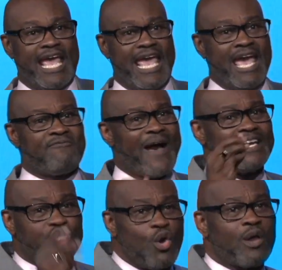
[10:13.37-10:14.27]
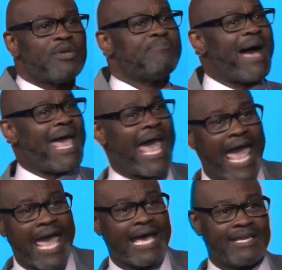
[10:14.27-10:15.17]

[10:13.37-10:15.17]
If I do it with my hand,